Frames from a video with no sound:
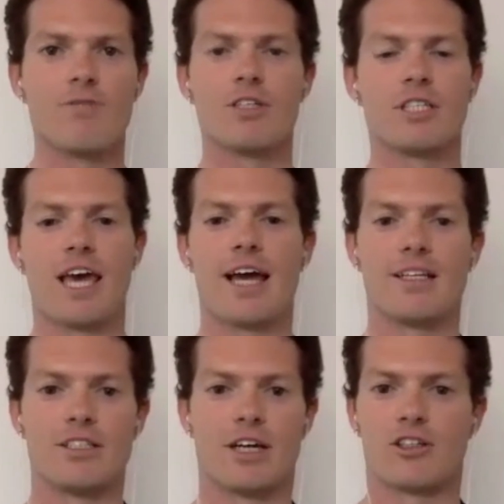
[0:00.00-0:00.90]
you've just
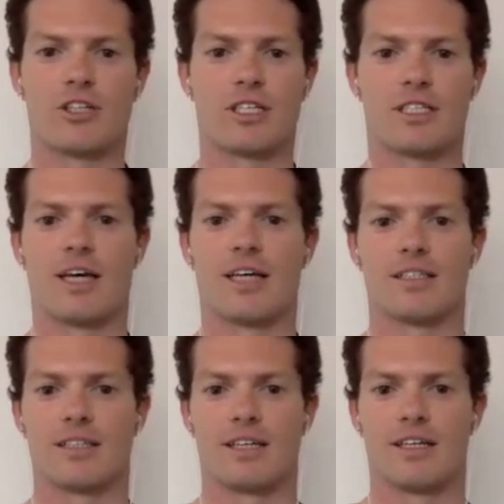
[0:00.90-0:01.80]
gained such
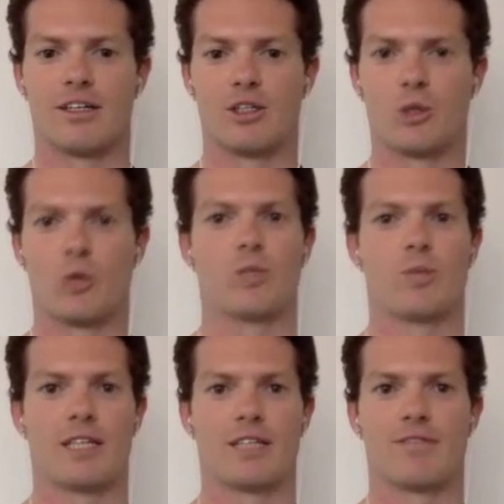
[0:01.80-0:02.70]
success in a
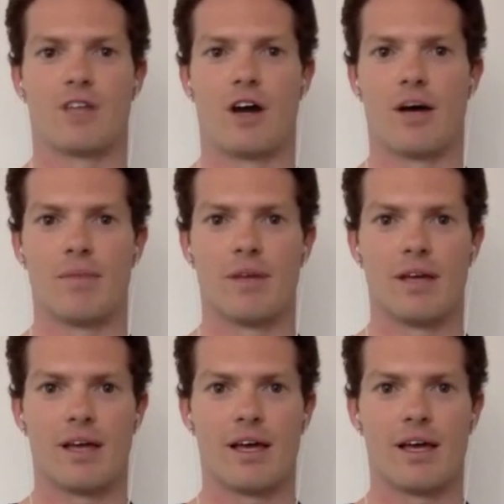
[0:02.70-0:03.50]
short space of time.